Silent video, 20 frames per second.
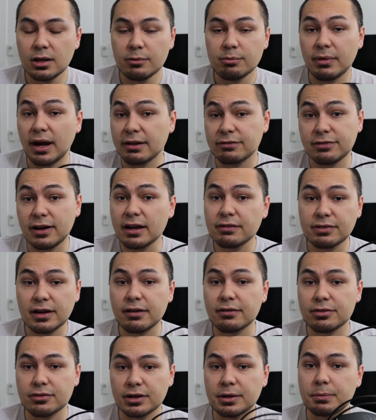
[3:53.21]
My
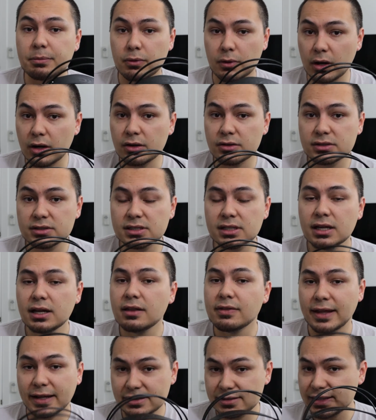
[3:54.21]
553 Pros,
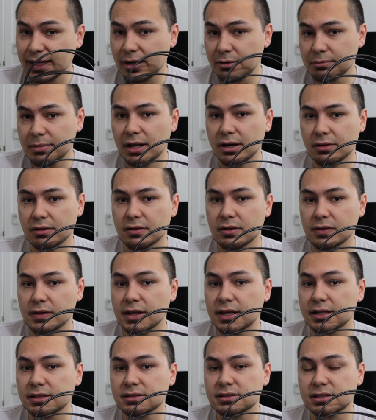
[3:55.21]
they sound better than
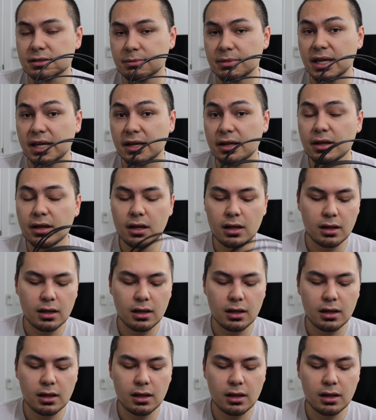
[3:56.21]
these to me.